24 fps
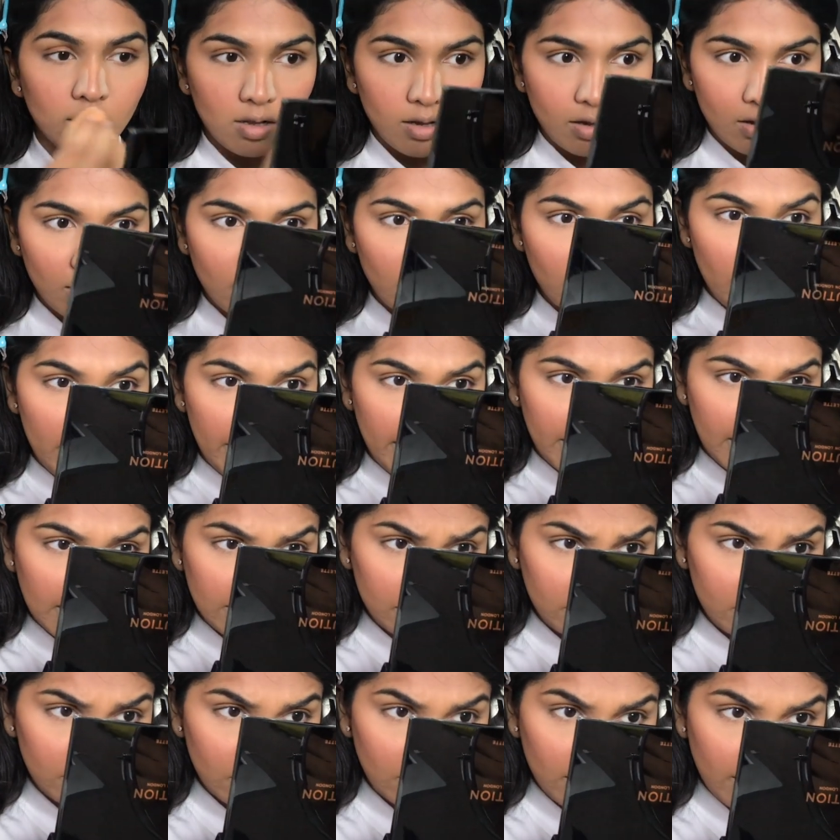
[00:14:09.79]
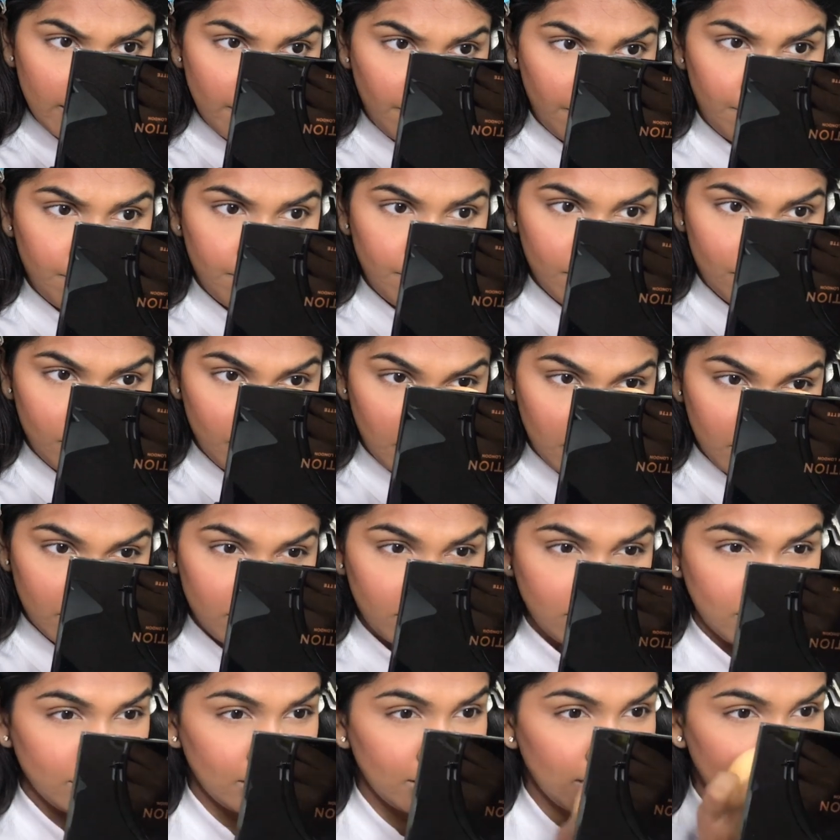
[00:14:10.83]
uh, I guess their
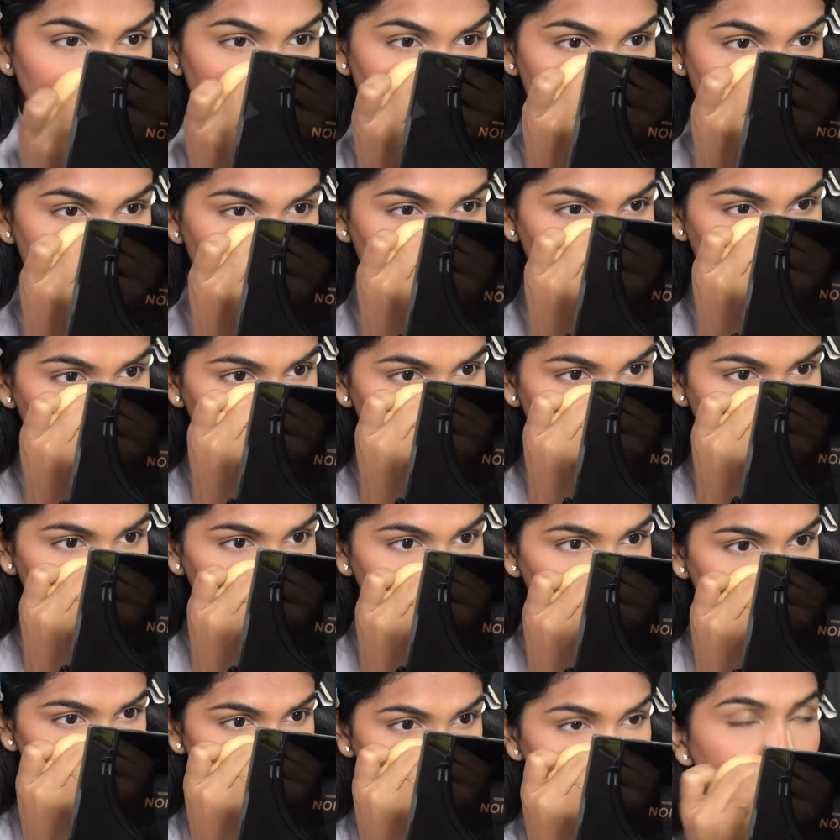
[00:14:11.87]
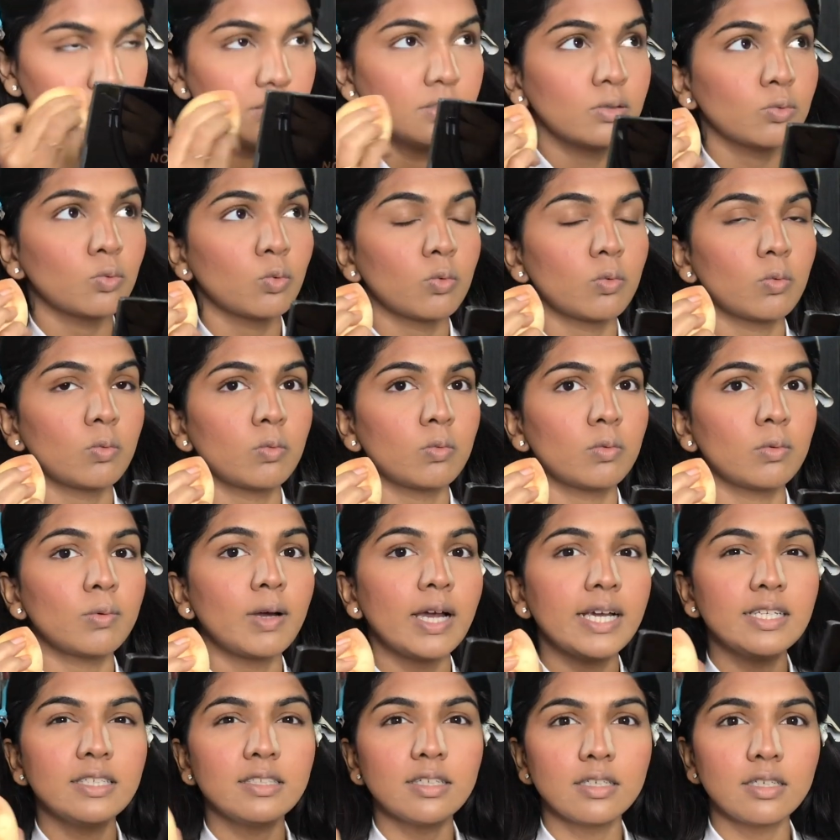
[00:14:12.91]
Instagram is
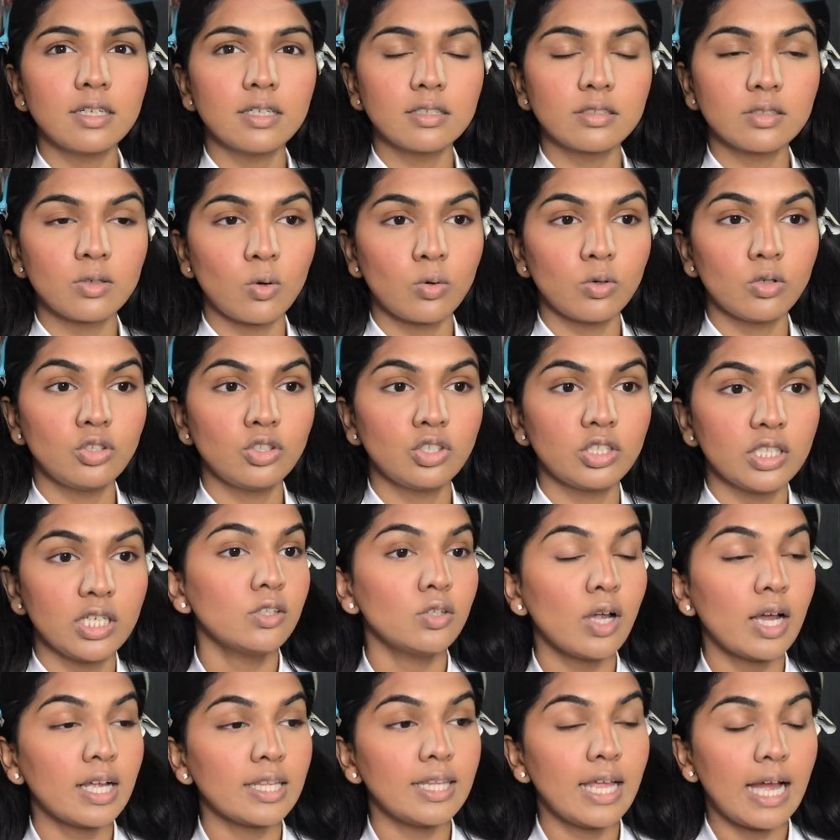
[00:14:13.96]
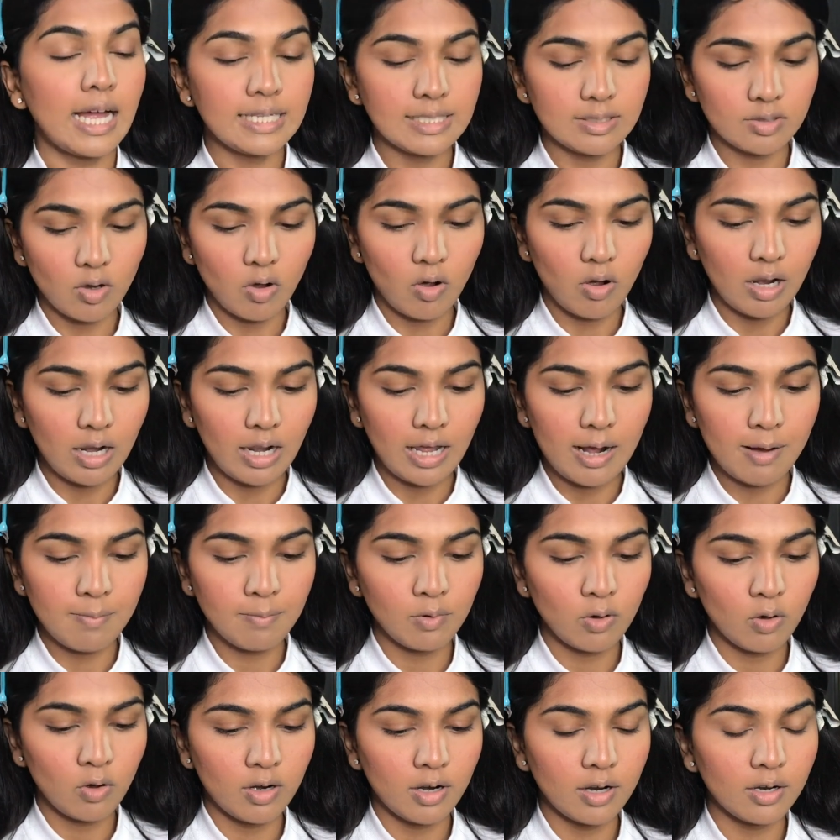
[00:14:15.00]
Vice underscore sheet so yeah that's all
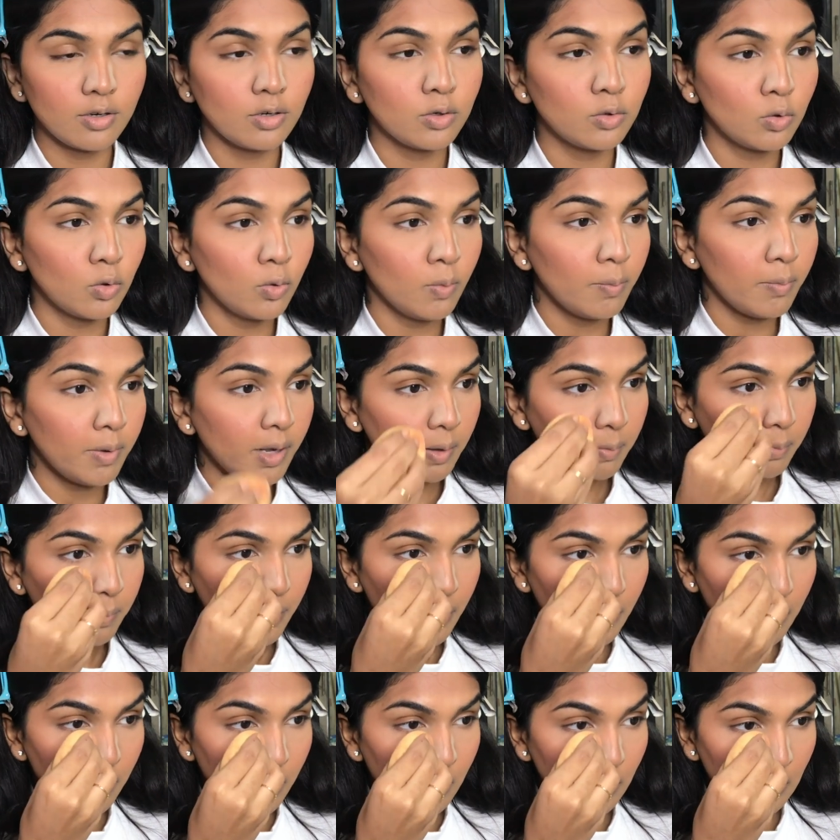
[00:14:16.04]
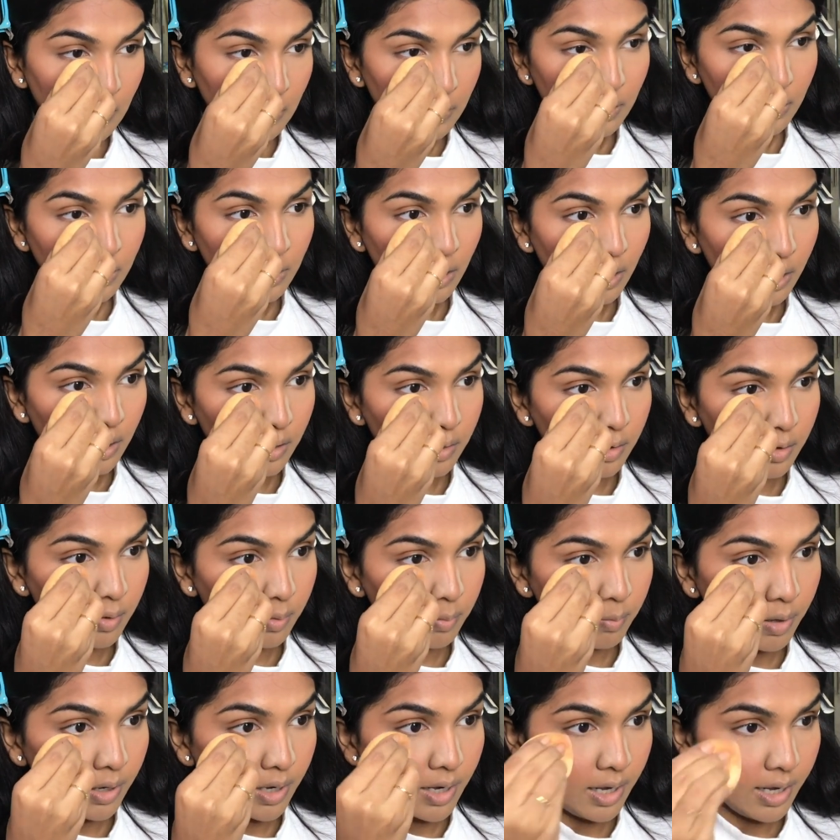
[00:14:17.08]
i'm gonna do maybe a little
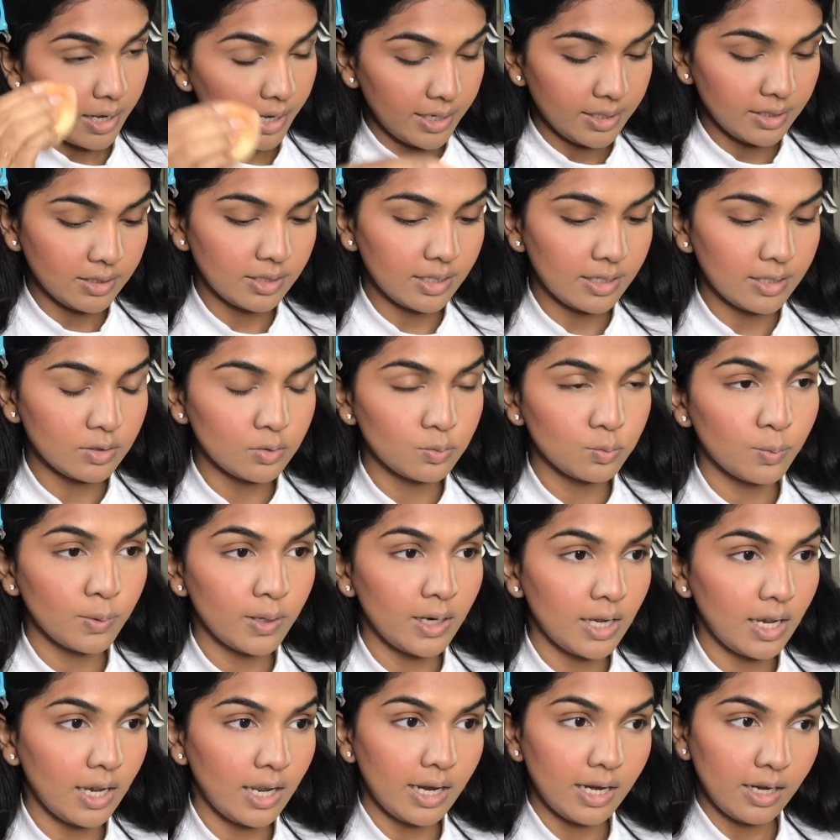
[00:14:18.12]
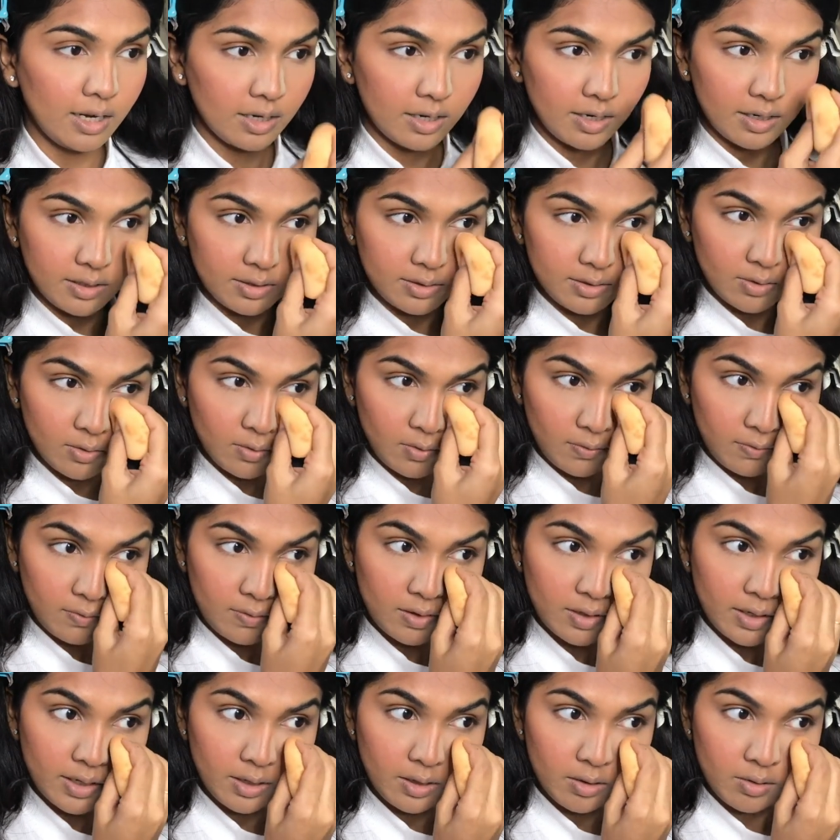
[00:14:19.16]
under my eyes as well i'll dust it off
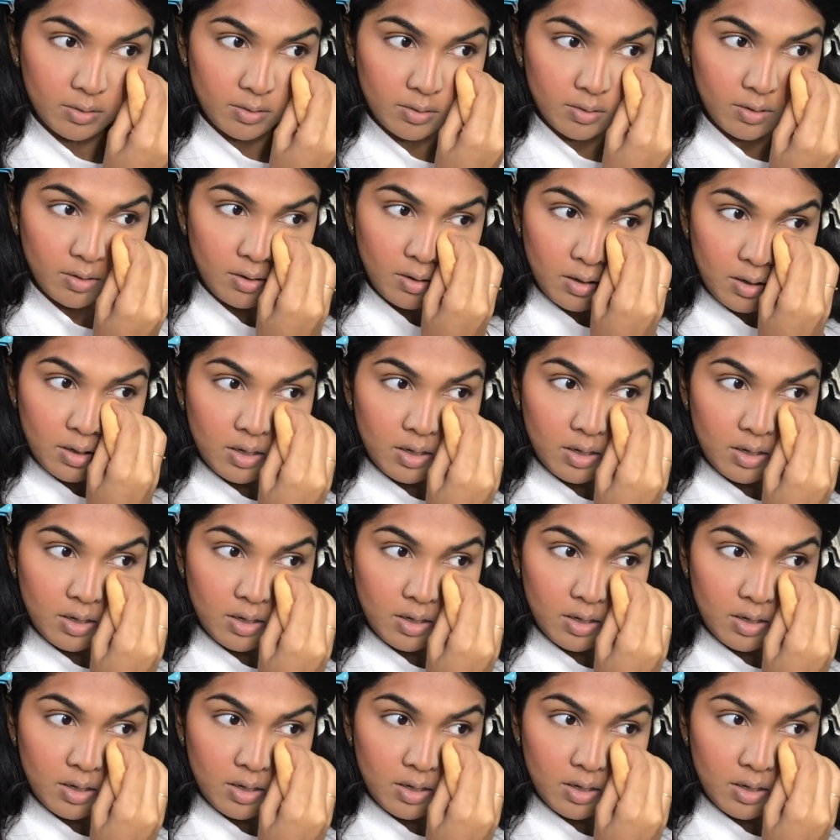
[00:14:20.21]
later